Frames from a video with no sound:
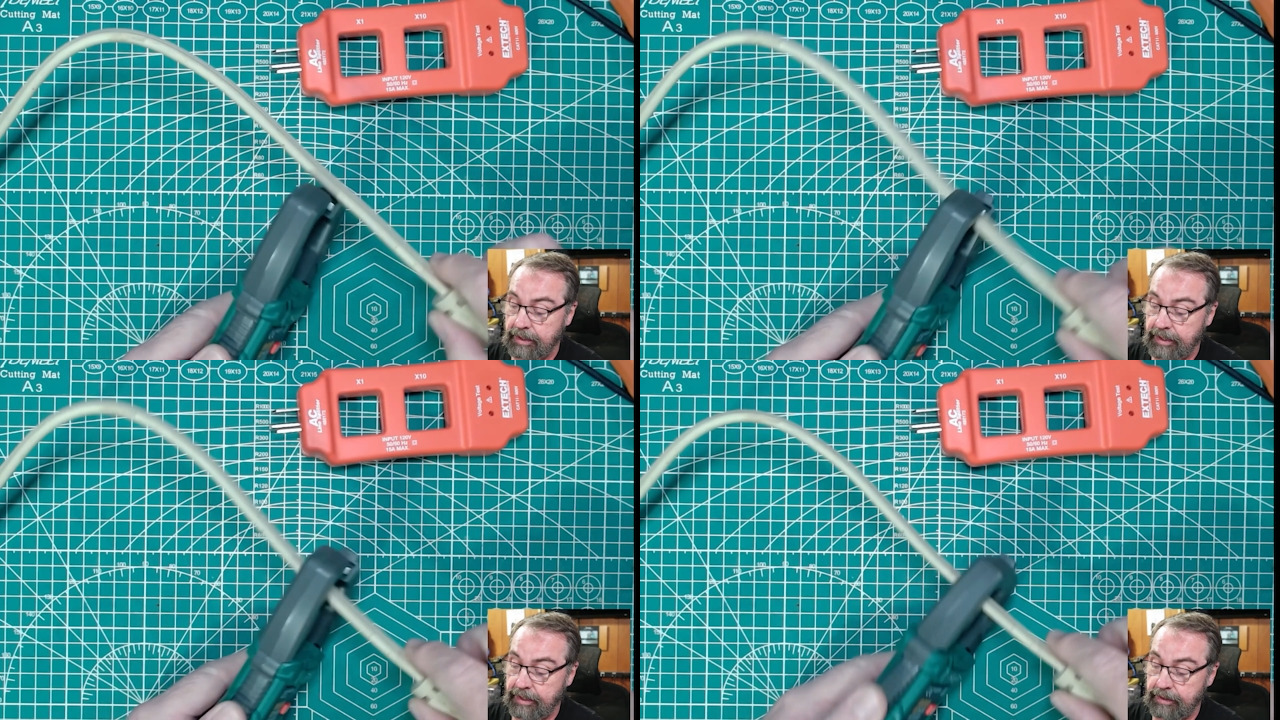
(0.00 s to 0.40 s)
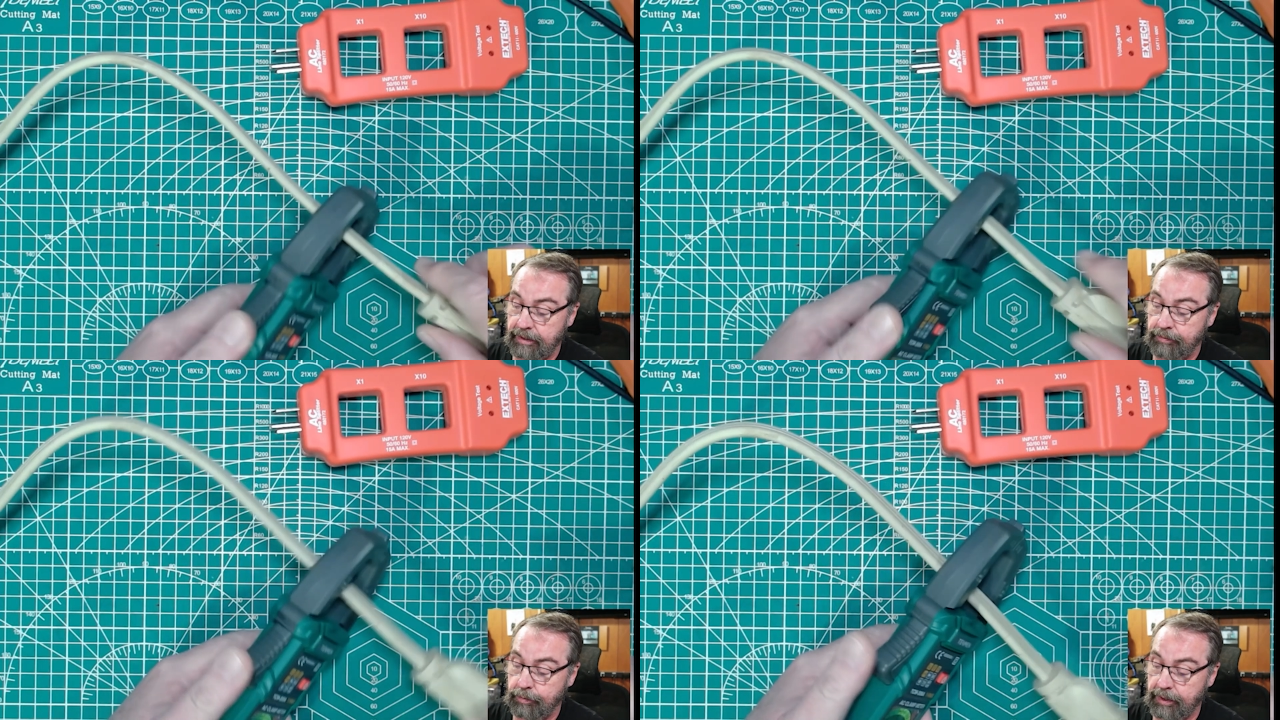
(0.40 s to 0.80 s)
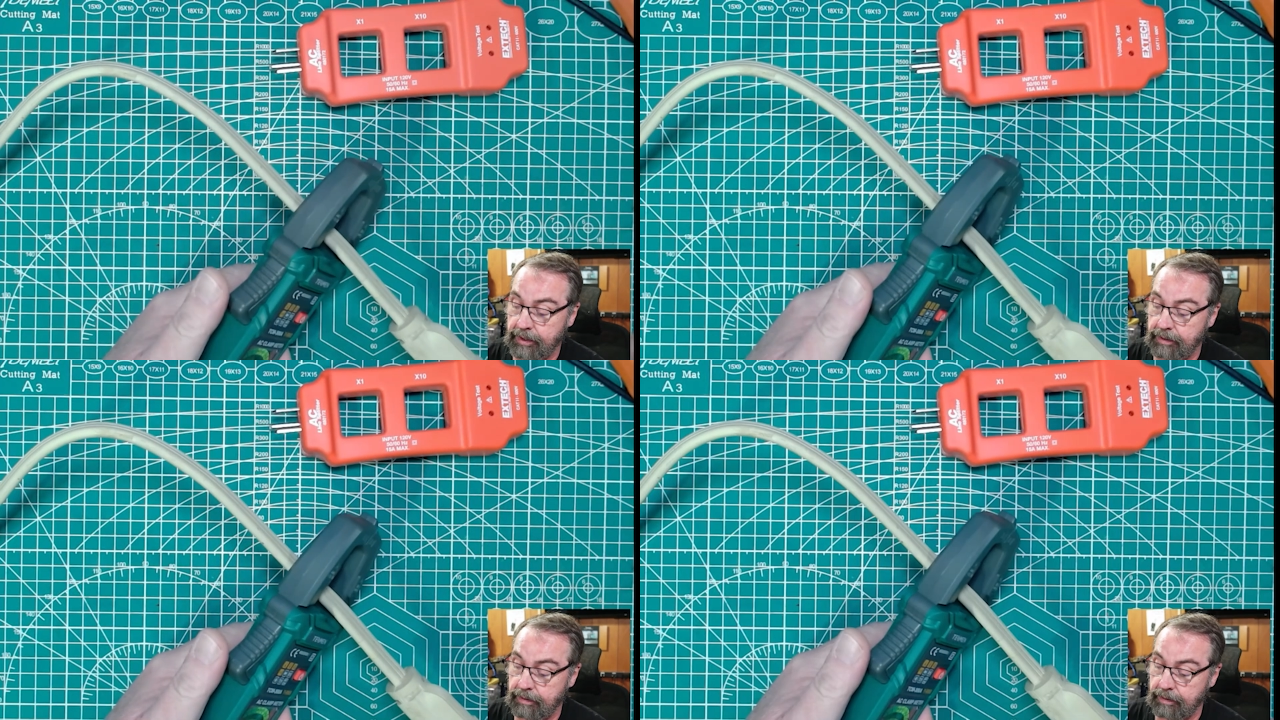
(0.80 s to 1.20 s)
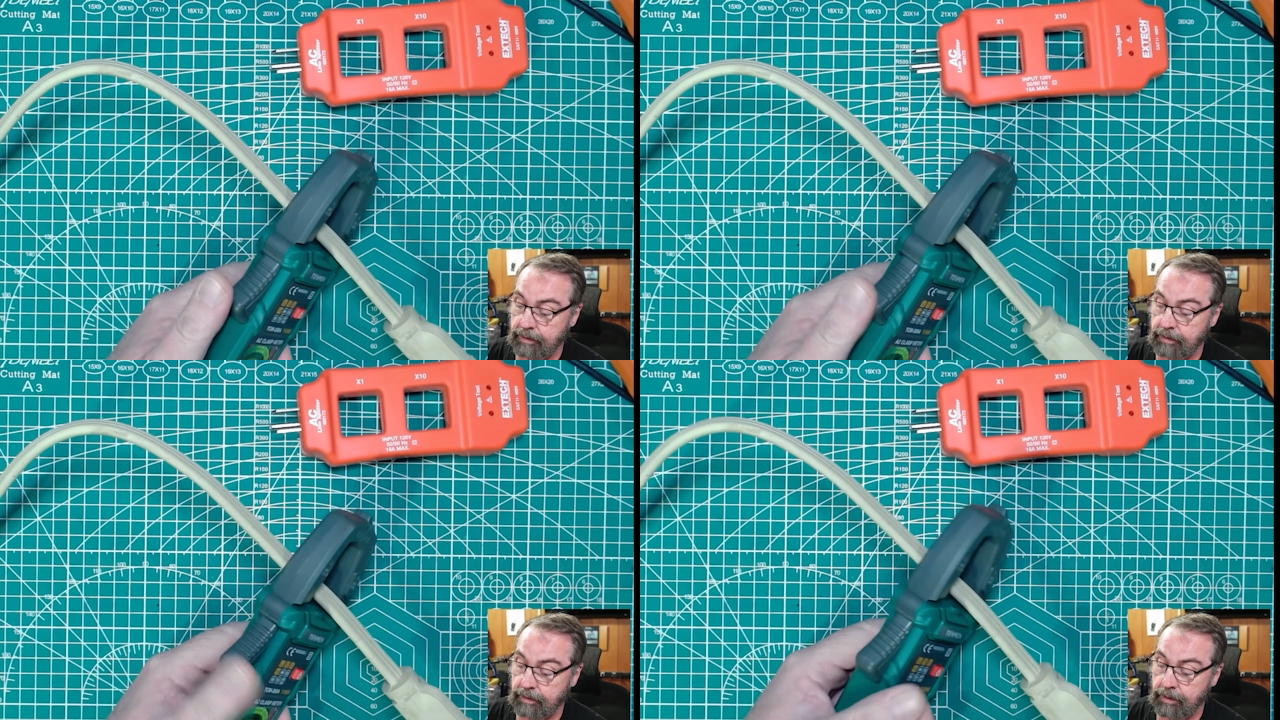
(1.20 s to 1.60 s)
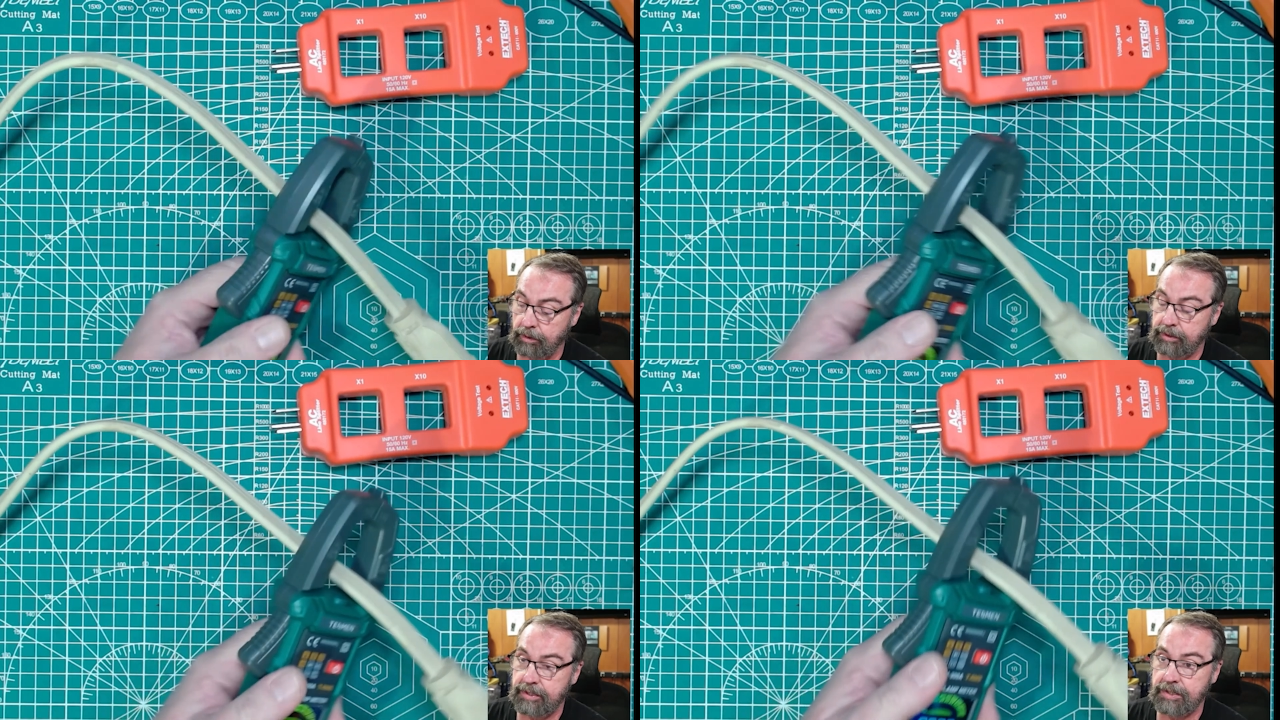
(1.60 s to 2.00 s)
And if we go
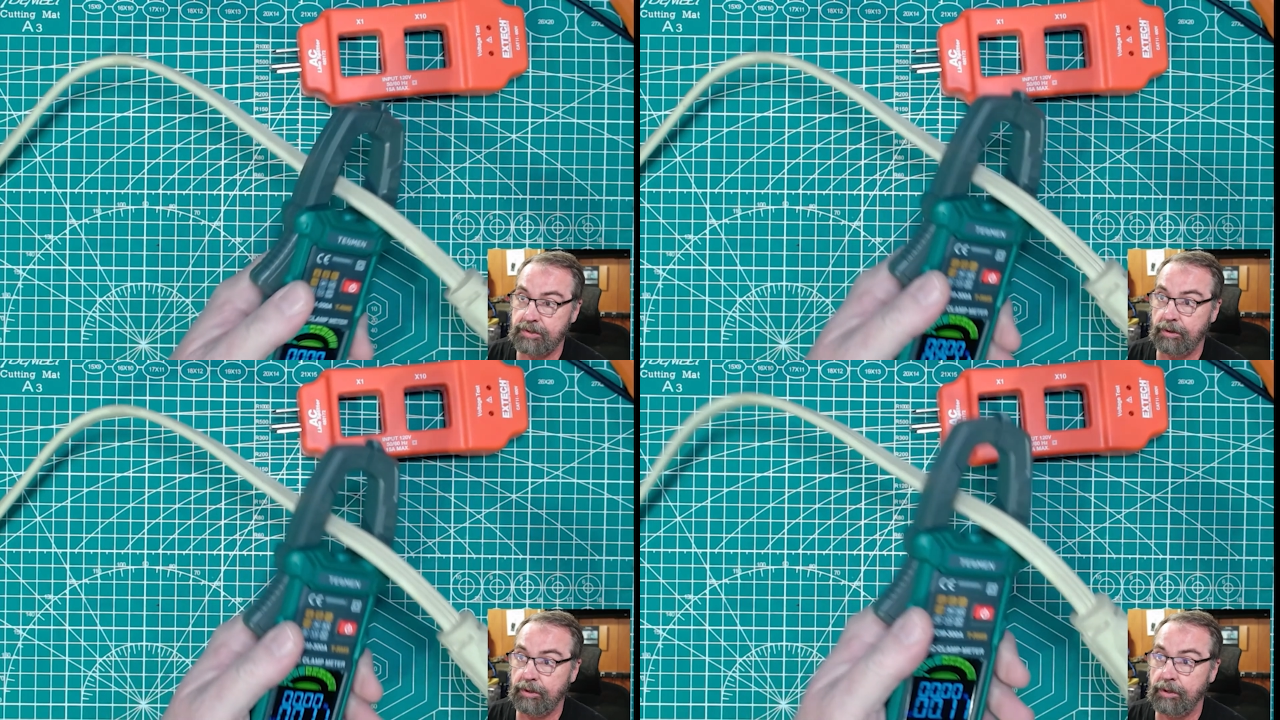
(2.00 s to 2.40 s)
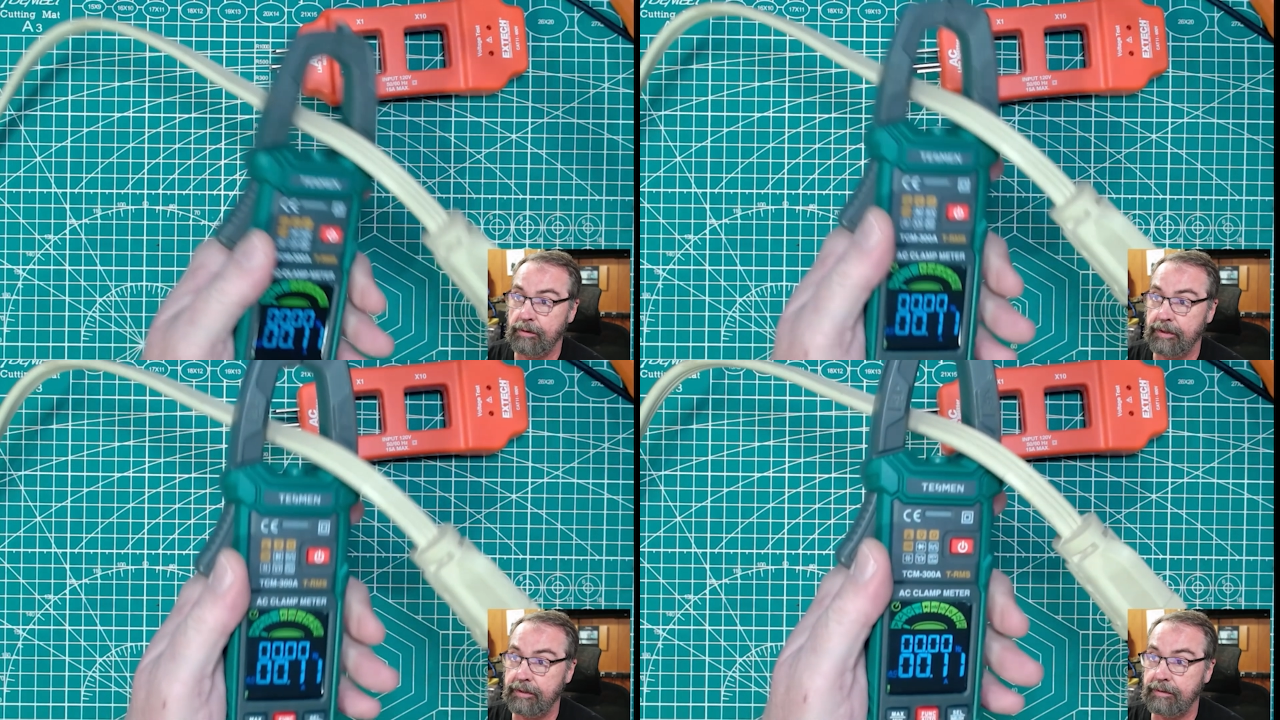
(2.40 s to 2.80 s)
to test our current,